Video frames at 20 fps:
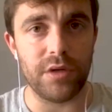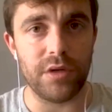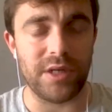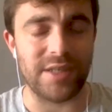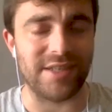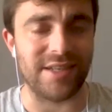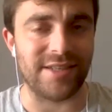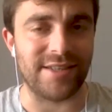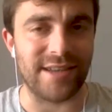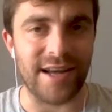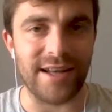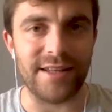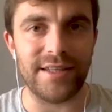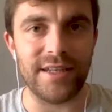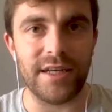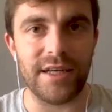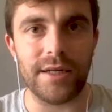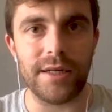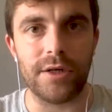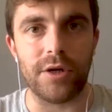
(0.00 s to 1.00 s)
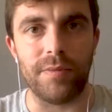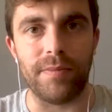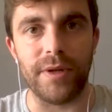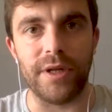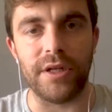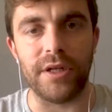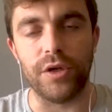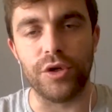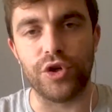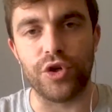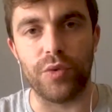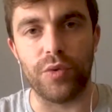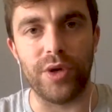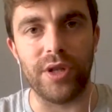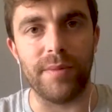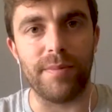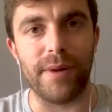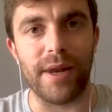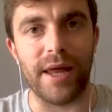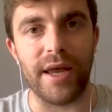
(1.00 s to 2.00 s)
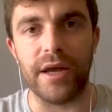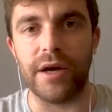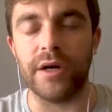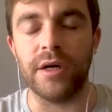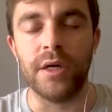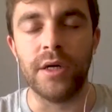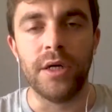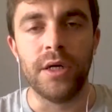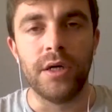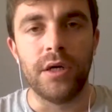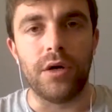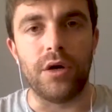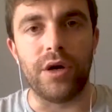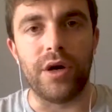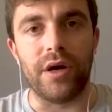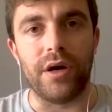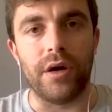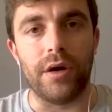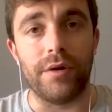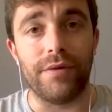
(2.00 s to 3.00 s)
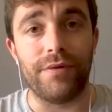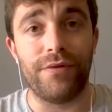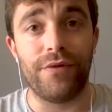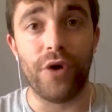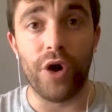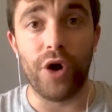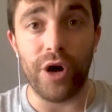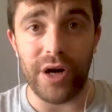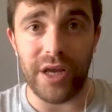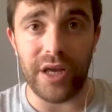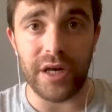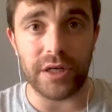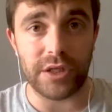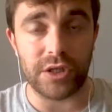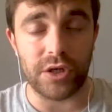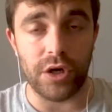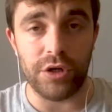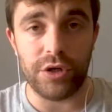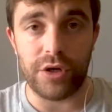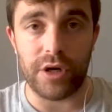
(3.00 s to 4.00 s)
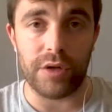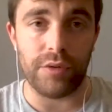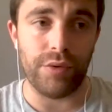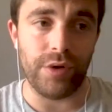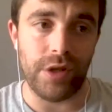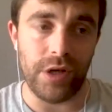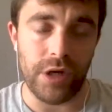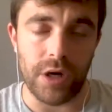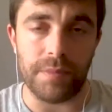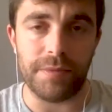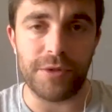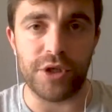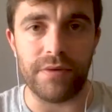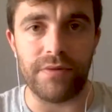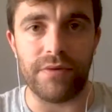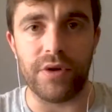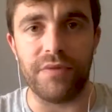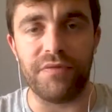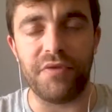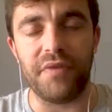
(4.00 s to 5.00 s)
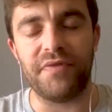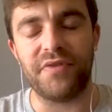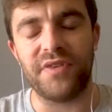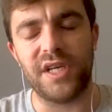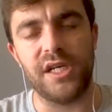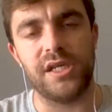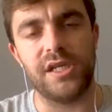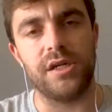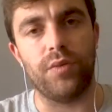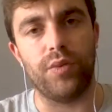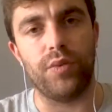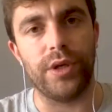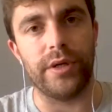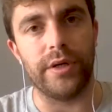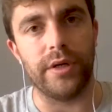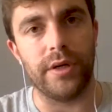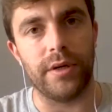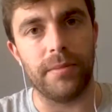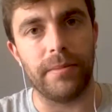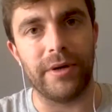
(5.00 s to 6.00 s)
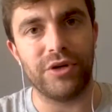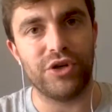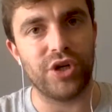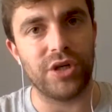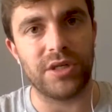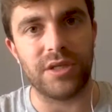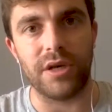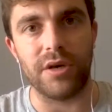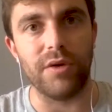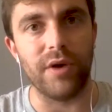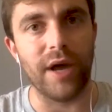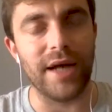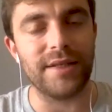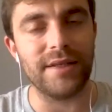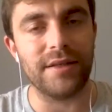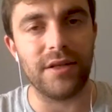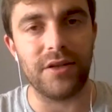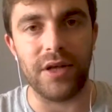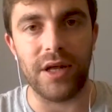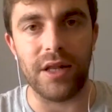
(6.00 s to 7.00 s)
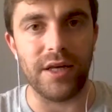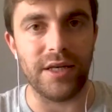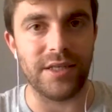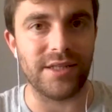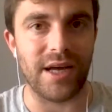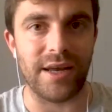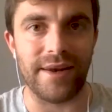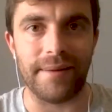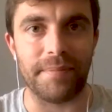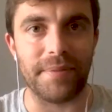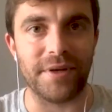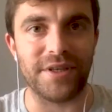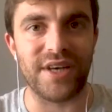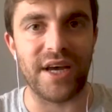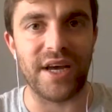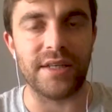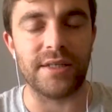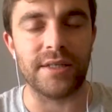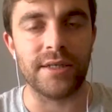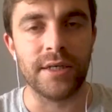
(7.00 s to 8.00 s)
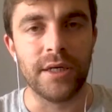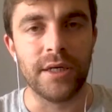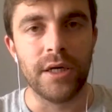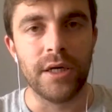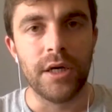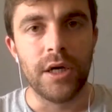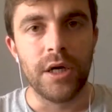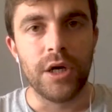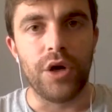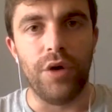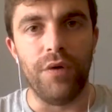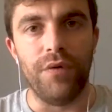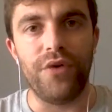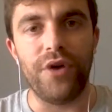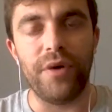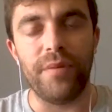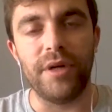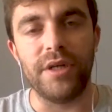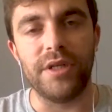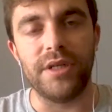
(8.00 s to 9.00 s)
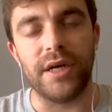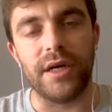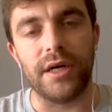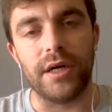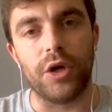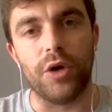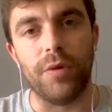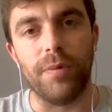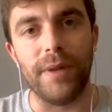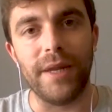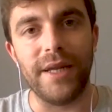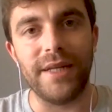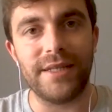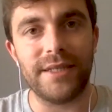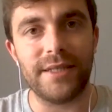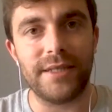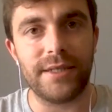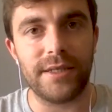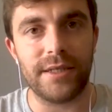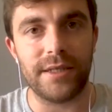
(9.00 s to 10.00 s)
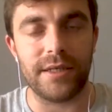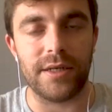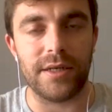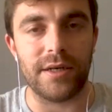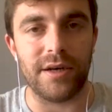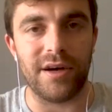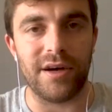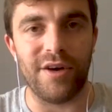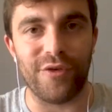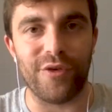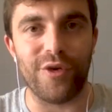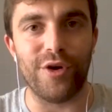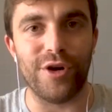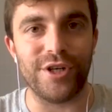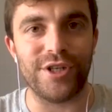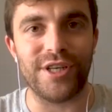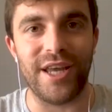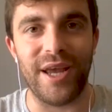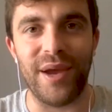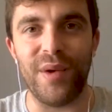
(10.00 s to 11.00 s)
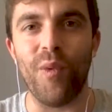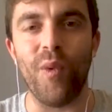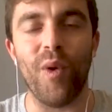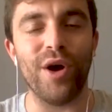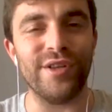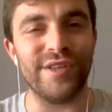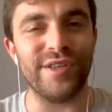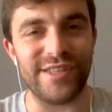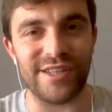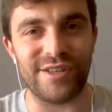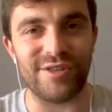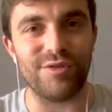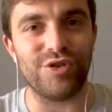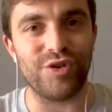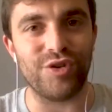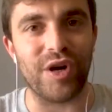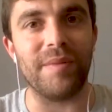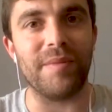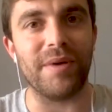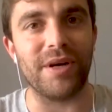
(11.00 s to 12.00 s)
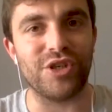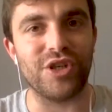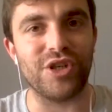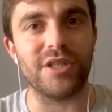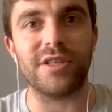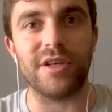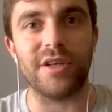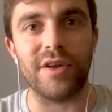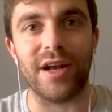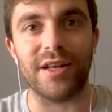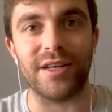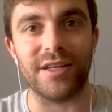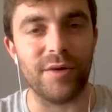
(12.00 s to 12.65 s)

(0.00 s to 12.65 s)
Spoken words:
It's a done deal, completed also with the player on a 4 years contract with the option for the 5th season with Manchester United. The deal is 100% confirmed and completed. Of course, he wanted to join Manchester United.